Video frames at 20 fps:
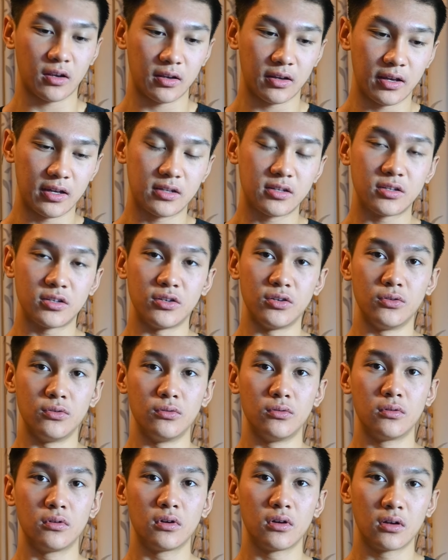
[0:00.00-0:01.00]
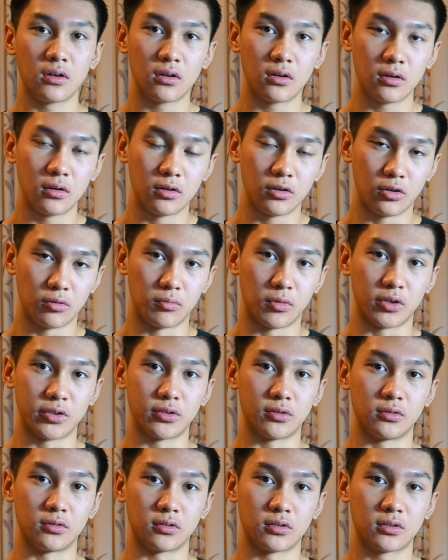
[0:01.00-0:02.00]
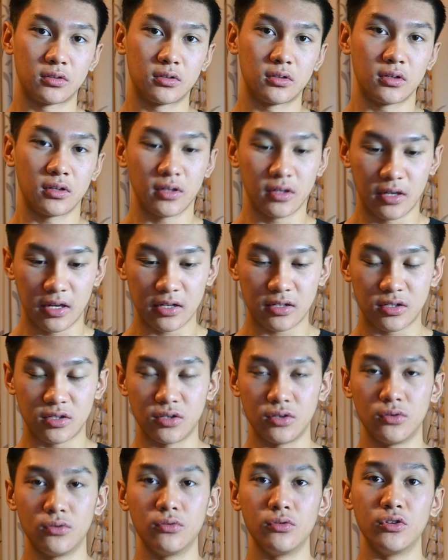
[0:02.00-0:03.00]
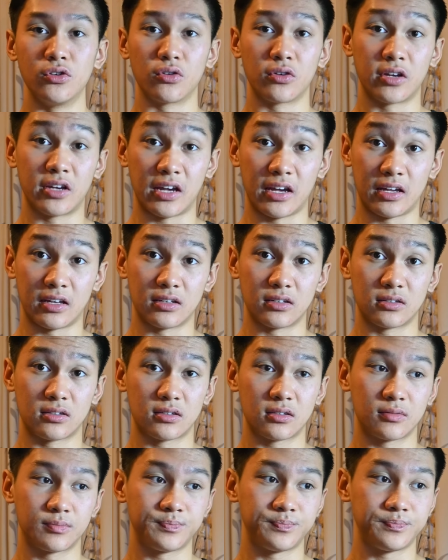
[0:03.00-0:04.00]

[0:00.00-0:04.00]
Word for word: gets you your muscles gets you your gains.